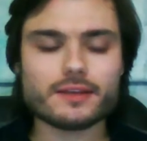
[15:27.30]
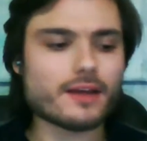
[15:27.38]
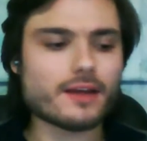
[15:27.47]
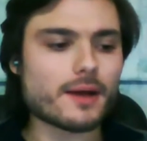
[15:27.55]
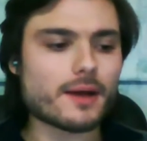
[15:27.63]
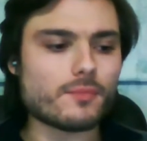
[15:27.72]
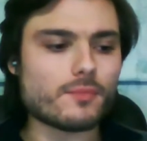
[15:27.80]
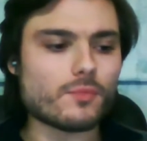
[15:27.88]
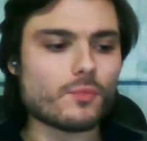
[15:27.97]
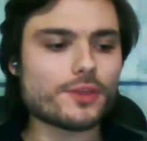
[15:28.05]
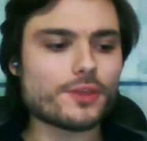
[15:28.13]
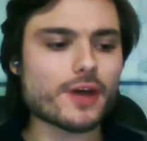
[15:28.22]
um,
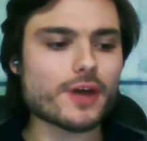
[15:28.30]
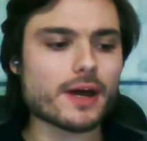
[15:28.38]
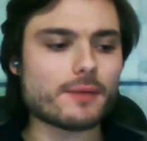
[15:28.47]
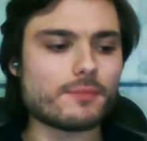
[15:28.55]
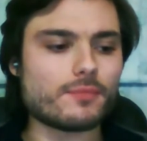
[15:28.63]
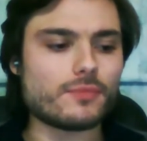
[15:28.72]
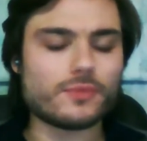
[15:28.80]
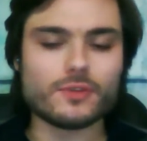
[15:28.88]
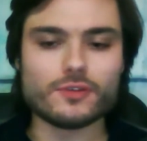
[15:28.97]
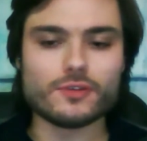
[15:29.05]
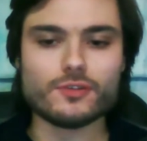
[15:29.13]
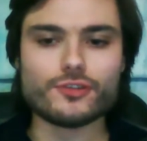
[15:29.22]
with um,
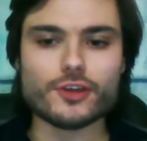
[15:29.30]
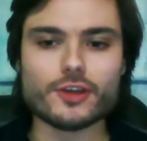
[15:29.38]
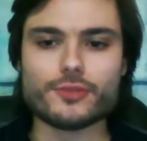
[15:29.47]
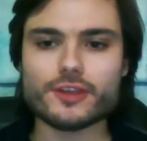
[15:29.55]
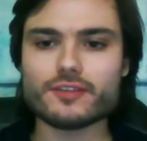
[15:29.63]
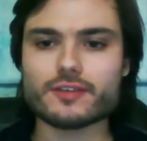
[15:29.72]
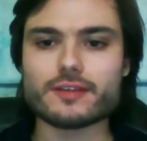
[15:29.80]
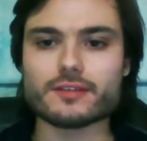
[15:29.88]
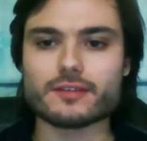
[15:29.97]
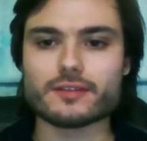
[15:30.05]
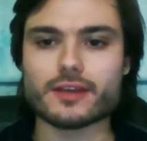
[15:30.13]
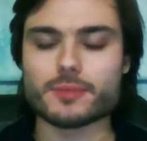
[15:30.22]
this
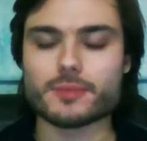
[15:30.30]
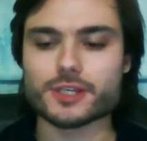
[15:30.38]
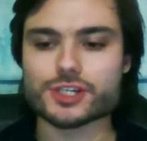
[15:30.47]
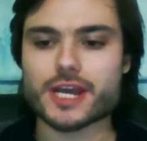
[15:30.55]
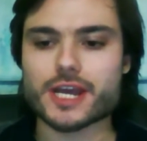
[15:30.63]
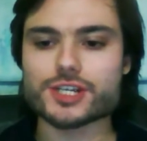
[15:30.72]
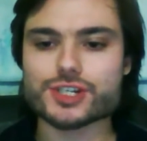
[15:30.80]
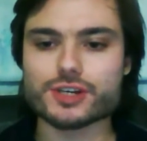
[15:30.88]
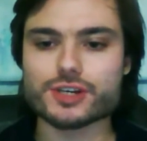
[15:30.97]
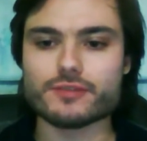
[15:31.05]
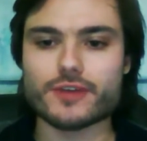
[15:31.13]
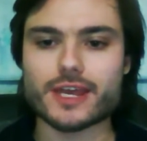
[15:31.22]
season's seen a big change
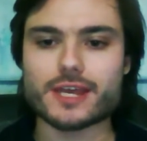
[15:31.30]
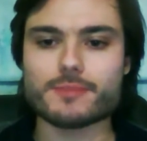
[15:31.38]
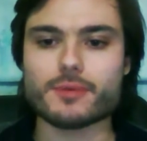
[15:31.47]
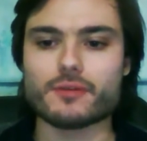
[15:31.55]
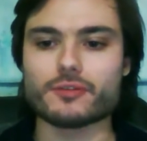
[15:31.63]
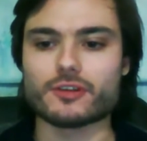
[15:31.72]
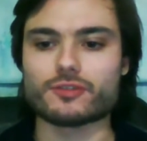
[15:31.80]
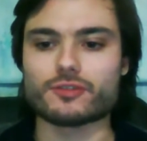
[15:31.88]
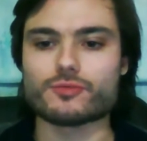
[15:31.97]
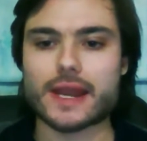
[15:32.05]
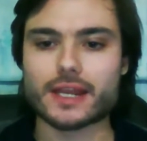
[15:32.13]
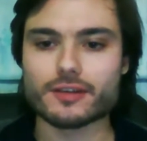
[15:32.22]
in Veep. Obviously,
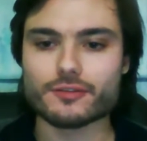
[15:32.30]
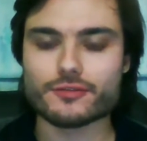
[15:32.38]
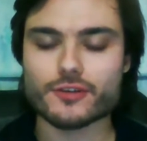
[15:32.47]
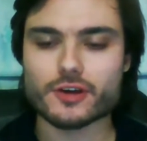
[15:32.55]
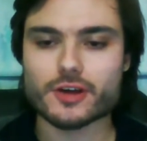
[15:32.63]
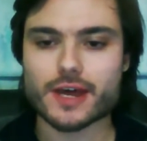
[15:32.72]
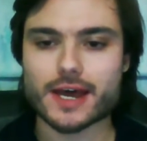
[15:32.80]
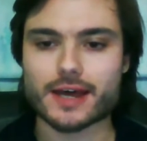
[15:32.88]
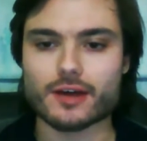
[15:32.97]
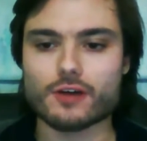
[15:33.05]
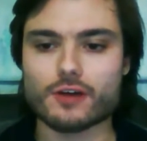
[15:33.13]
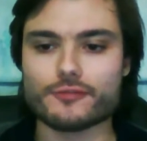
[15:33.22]
it's running for
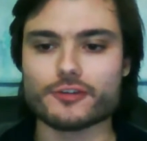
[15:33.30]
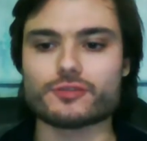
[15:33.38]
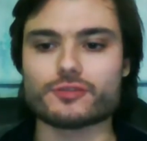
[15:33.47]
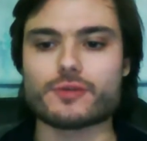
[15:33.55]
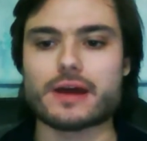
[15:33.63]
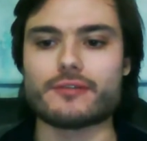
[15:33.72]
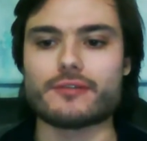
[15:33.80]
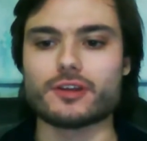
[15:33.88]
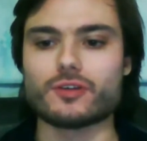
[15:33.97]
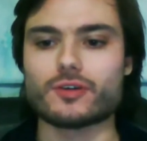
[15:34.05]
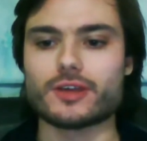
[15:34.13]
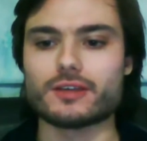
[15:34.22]
uh, office rather
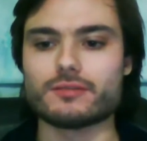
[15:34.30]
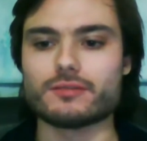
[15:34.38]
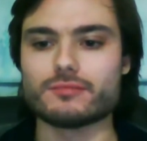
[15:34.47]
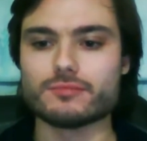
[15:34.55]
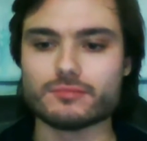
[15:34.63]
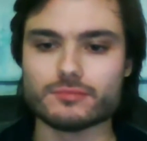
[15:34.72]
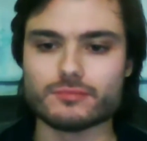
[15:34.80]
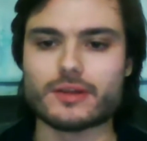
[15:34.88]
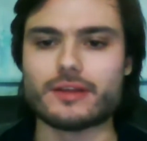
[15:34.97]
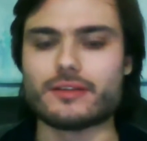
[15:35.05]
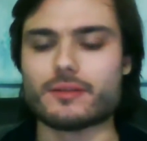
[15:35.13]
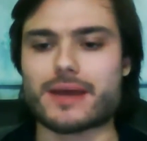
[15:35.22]
than looking at mm-hmm.
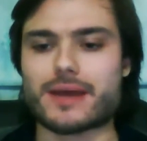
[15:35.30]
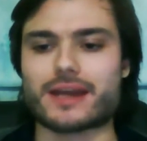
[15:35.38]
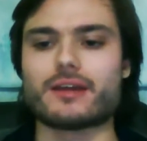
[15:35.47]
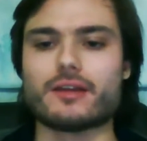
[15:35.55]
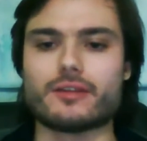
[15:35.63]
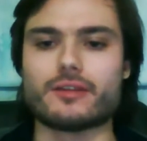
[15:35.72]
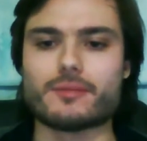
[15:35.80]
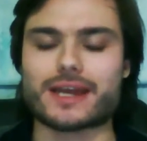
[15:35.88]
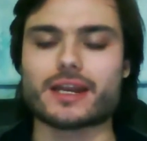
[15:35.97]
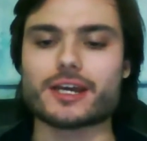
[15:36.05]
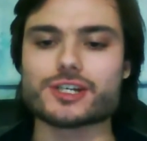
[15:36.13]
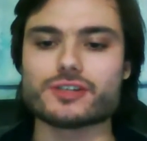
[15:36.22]
the, uh,
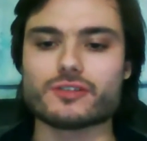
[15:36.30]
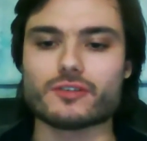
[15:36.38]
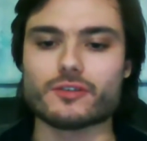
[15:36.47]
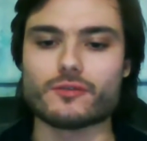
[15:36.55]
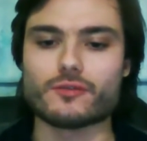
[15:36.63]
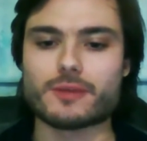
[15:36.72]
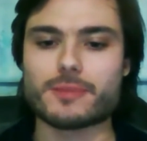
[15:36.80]
machinations of the VP's